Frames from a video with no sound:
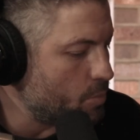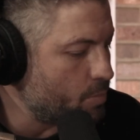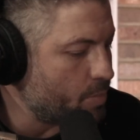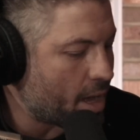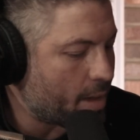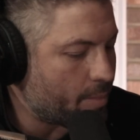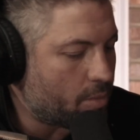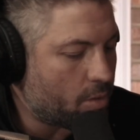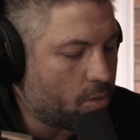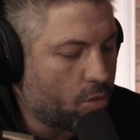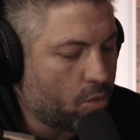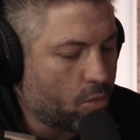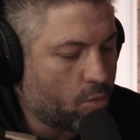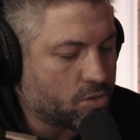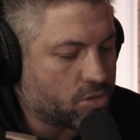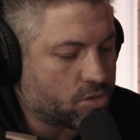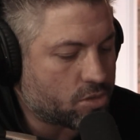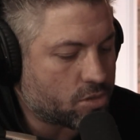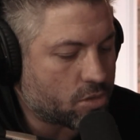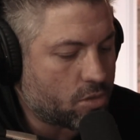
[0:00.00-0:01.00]
Bob, who
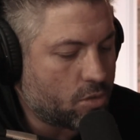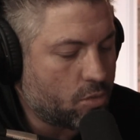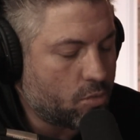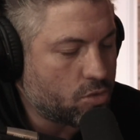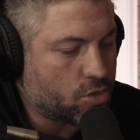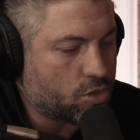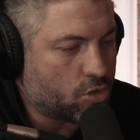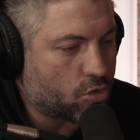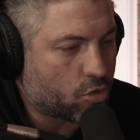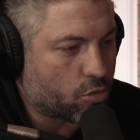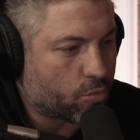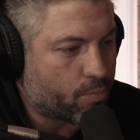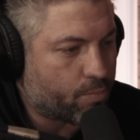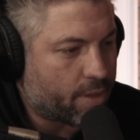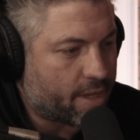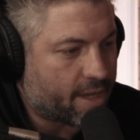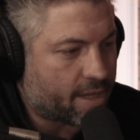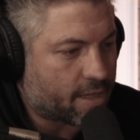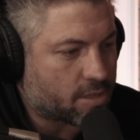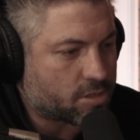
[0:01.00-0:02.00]
was your
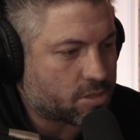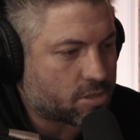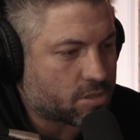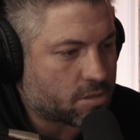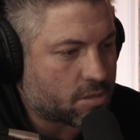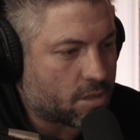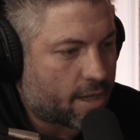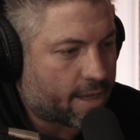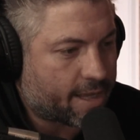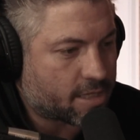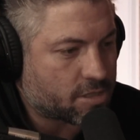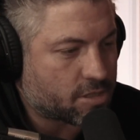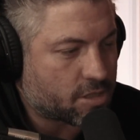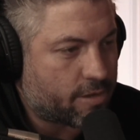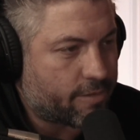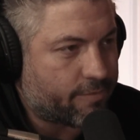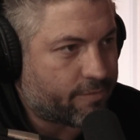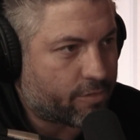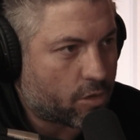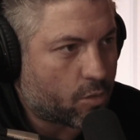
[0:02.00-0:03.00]
biggest, I guess,
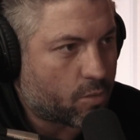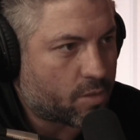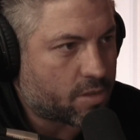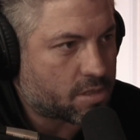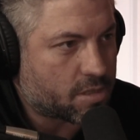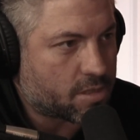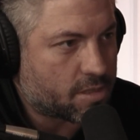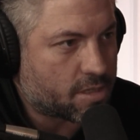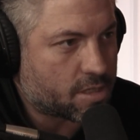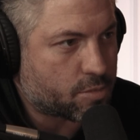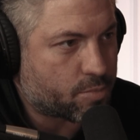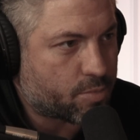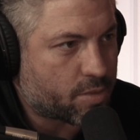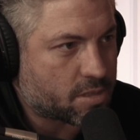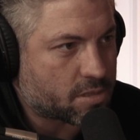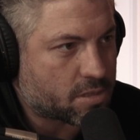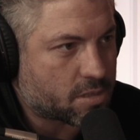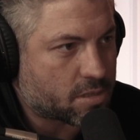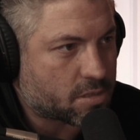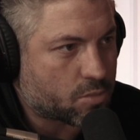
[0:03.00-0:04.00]
influence in this
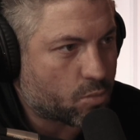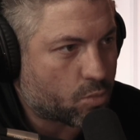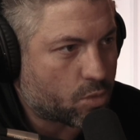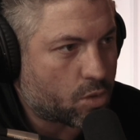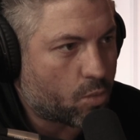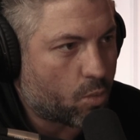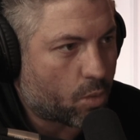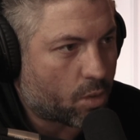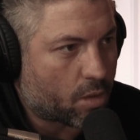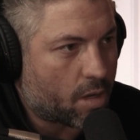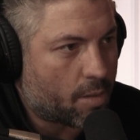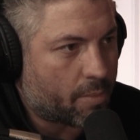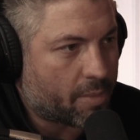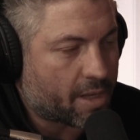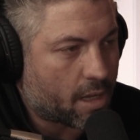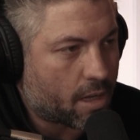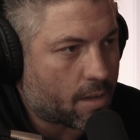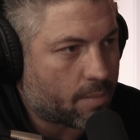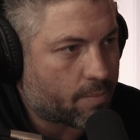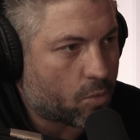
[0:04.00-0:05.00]
business when you were
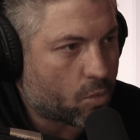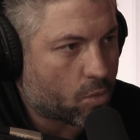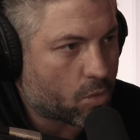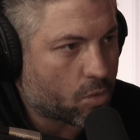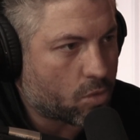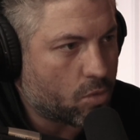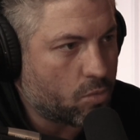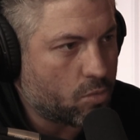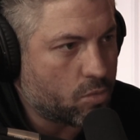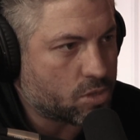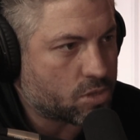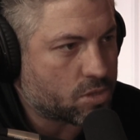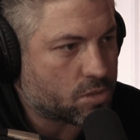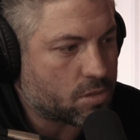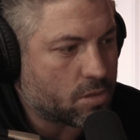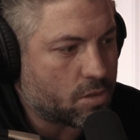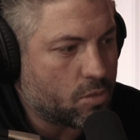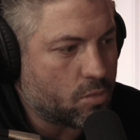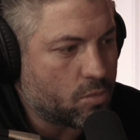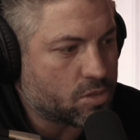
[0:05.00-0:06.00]
coming up, or who was
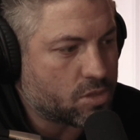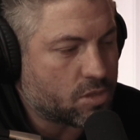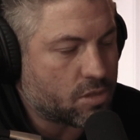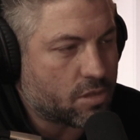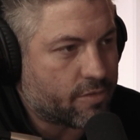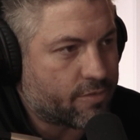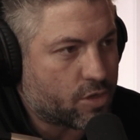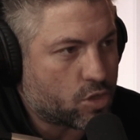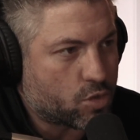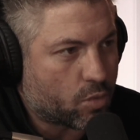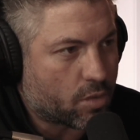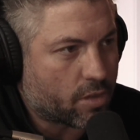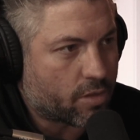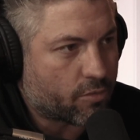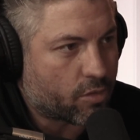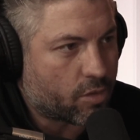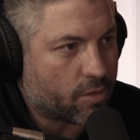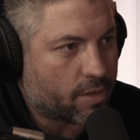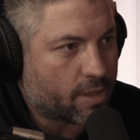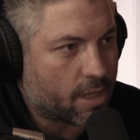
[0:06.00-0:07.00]
the individual that
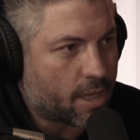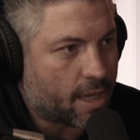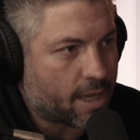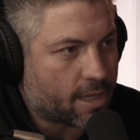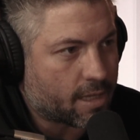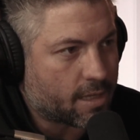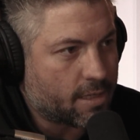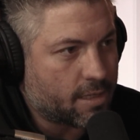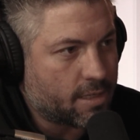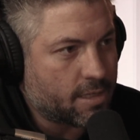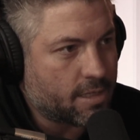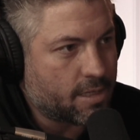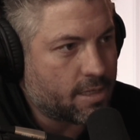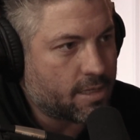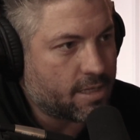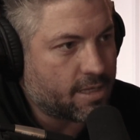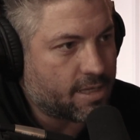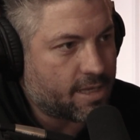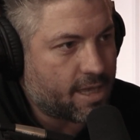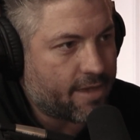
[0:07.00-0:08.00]
really
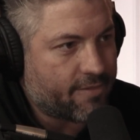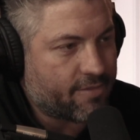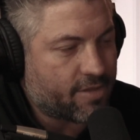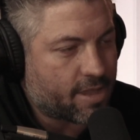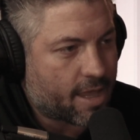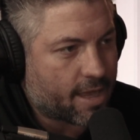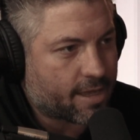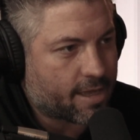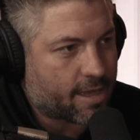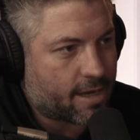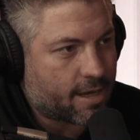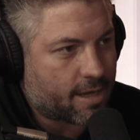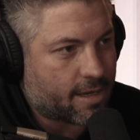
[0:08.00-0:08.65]
gave you that kind